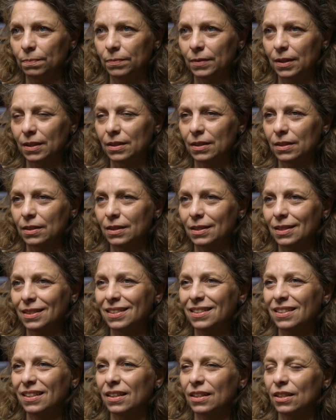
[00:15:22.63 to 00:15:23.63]
There's a
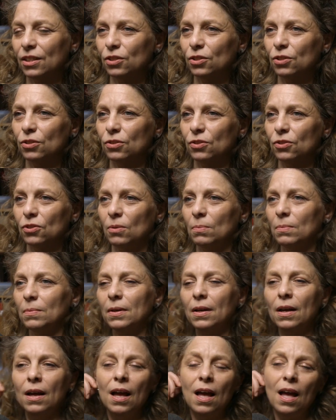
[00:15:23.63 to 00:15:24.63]
desire to stop.
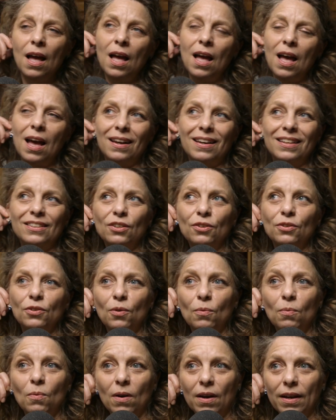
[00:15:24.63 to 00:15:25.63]
And I don't
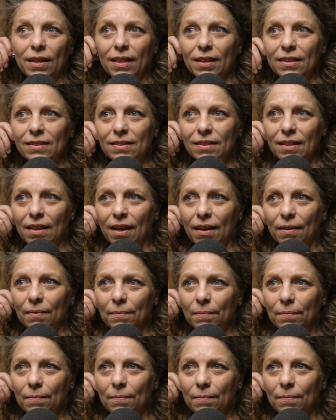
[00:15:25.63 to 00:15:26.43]
know why that's there.